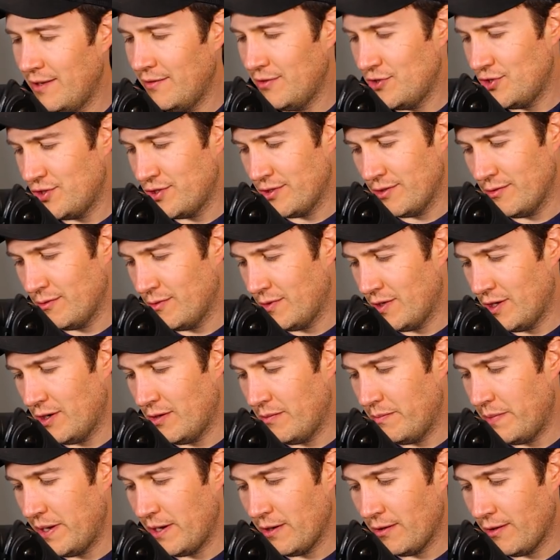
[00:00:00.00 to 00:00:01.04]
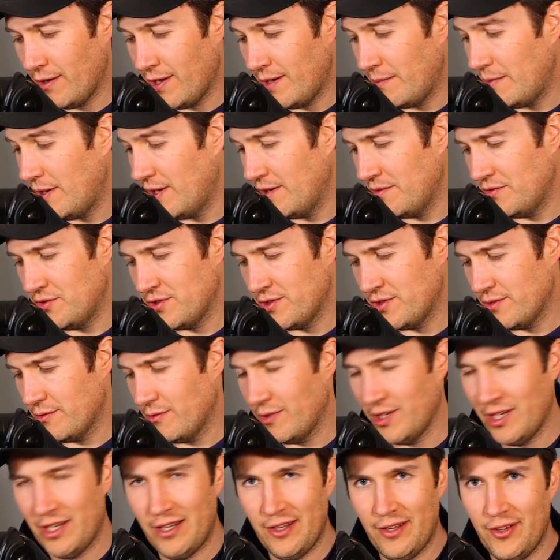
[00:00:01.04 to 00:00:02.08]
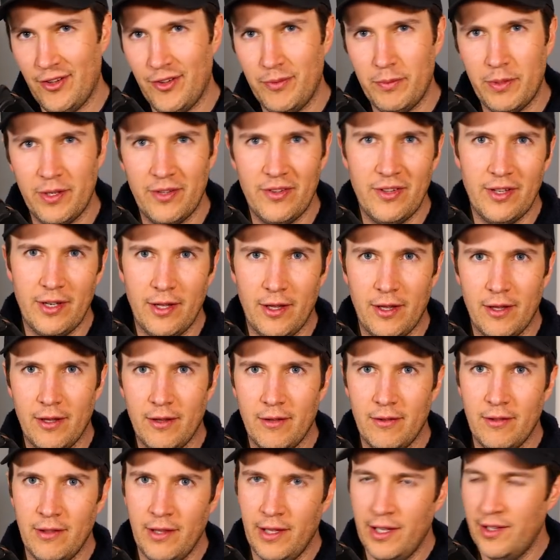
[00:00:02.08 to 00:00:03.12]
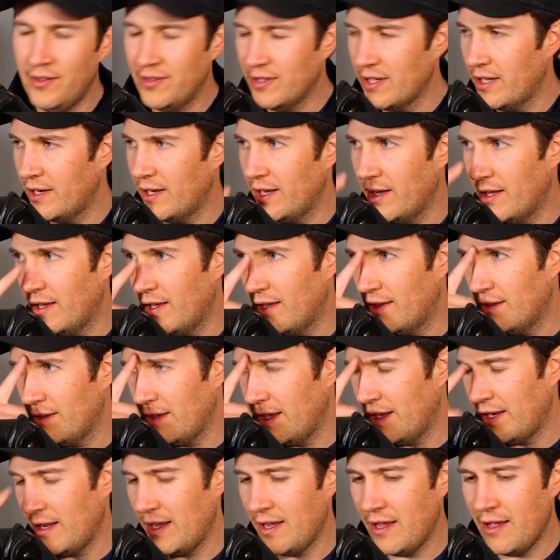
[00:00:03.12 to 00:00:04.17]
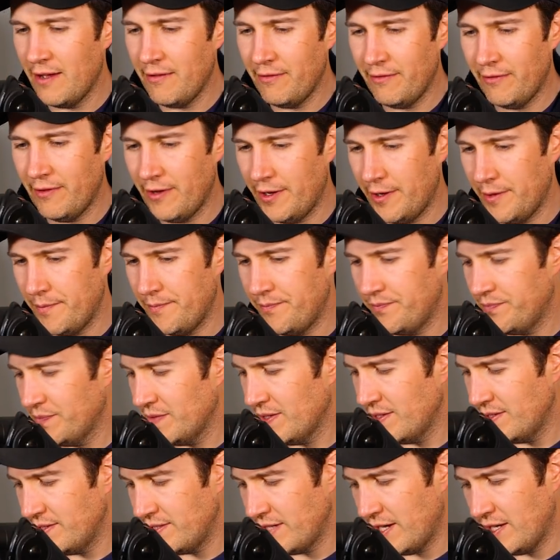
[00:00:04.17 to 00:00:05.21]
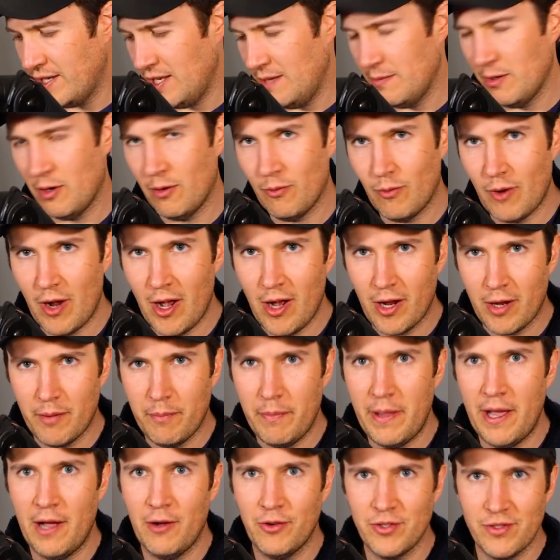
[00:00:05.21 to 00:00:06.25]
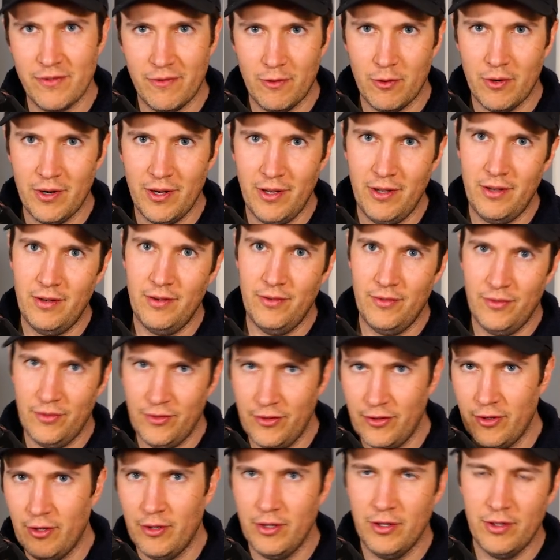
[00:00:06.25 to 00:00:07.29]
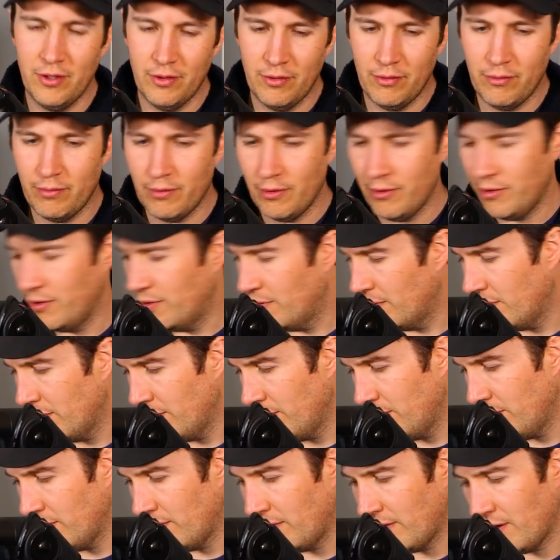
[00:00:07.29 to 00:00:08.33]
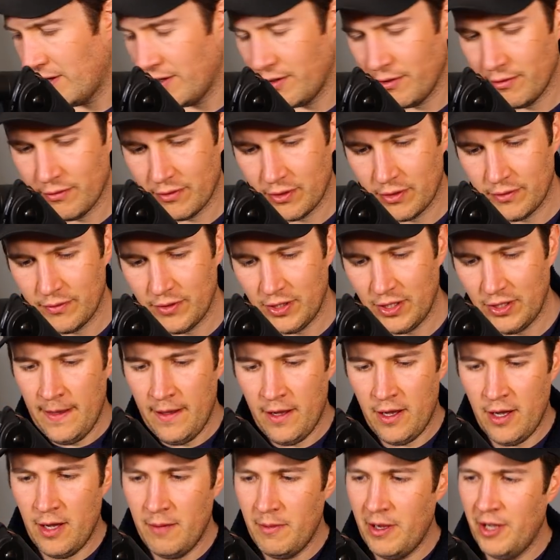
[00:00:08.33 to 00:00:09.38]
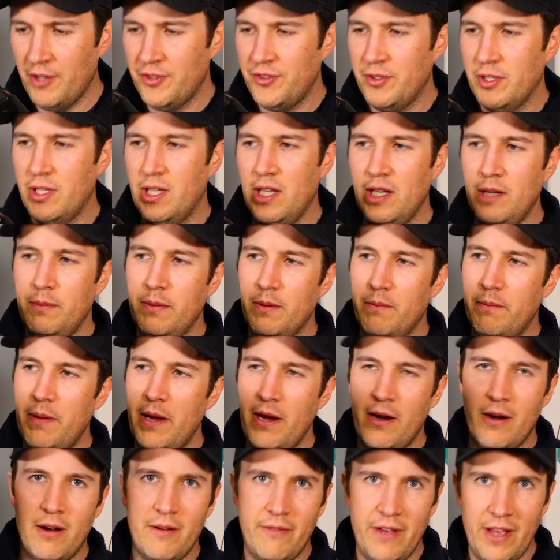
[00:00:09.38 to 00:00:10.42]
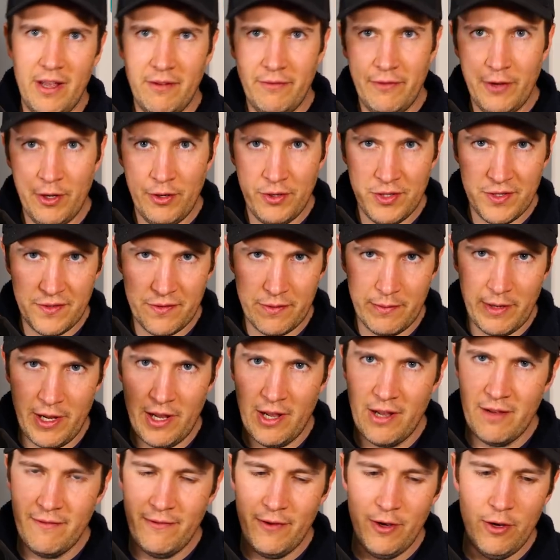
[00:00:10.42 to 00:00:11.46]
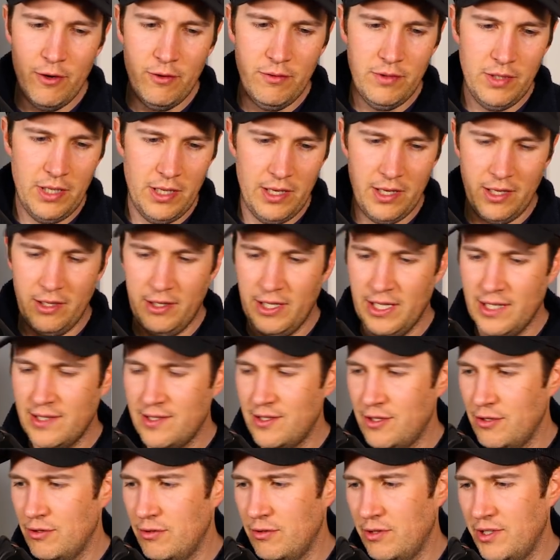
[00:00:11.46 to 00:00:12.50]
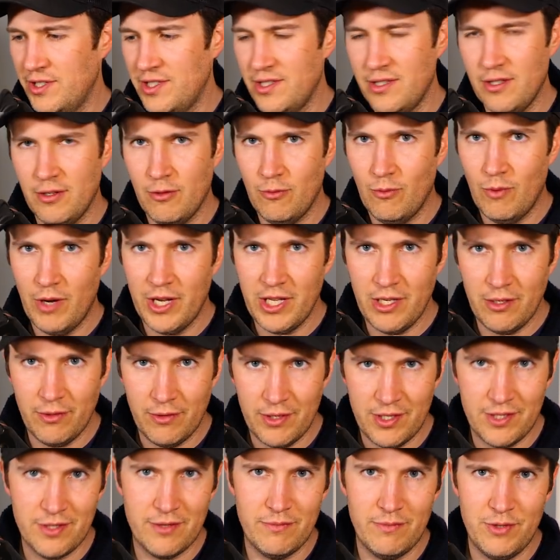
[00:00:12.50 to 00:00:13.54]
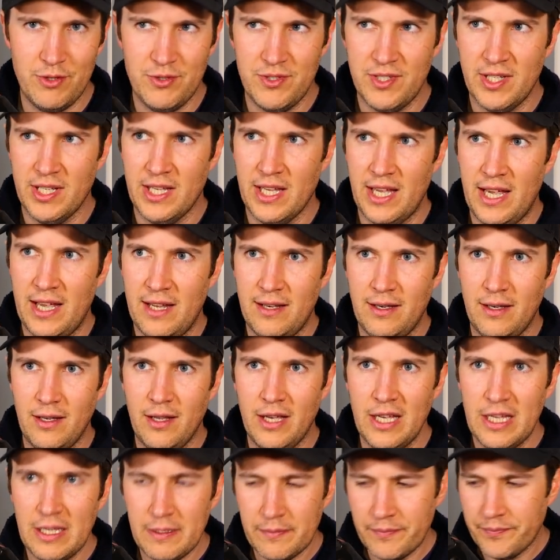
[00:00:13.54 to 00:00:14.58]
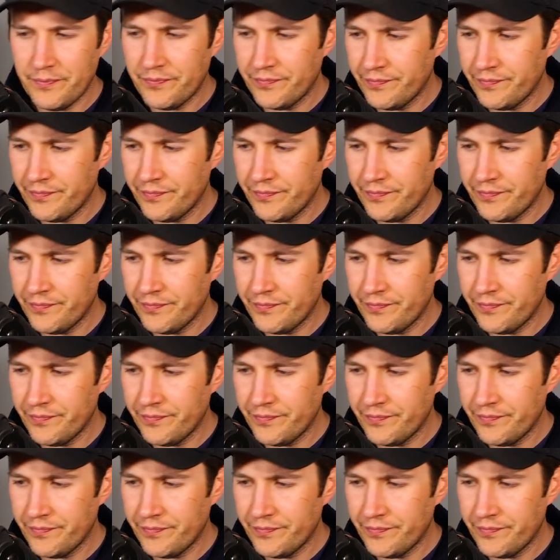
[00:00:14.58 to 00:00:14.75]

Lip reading: even sure what, or bear line. I'm not even sure what it is, but it's got a Light AF Dyneema rock pouch for it, so you can throw your line over. I also keep a pair of headphones for my iPhone. I like to listen to white noise or music at night,